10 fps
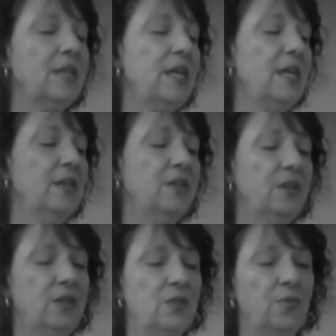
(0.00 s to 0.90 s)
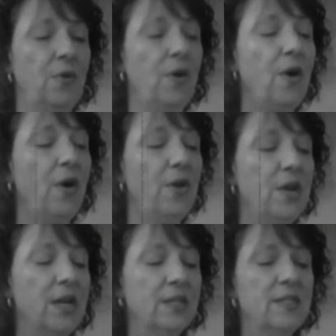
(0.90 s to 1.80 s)
take this
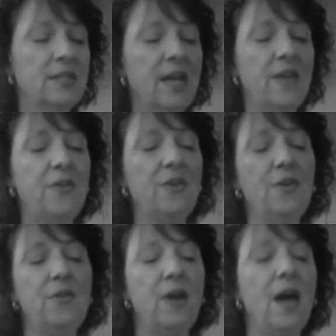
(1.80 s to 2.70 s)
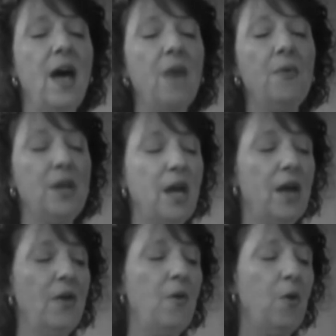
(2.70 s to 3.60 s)
road together now, and
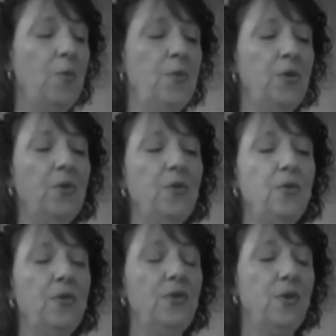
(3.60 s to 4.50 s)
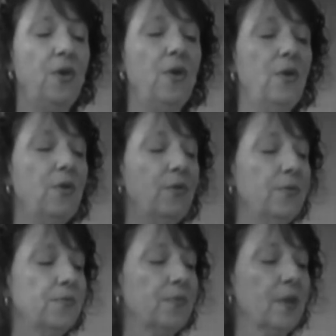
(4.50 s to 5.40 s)
I hope you know
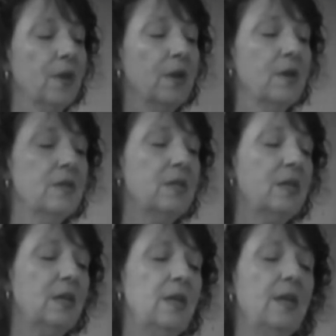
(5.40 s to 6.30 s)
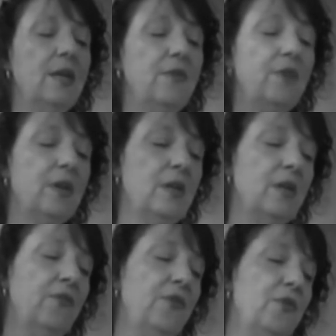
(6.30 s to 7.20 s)
that even
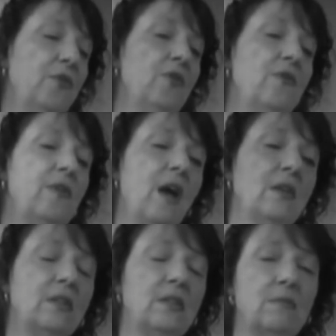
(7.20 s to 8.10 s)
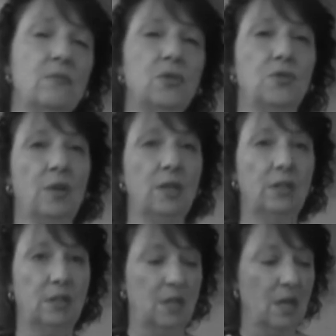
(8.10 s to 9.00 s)
if you've lost some
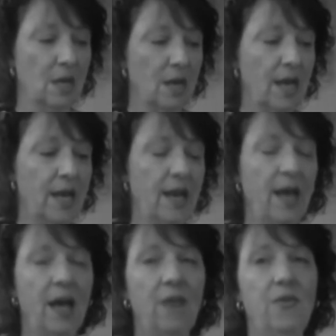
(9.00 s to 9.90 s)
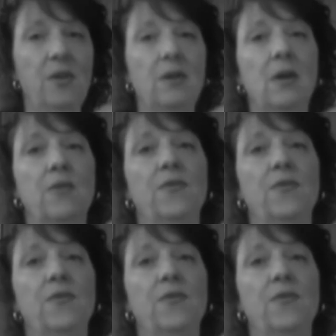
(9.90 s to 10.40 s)
trust, I have enough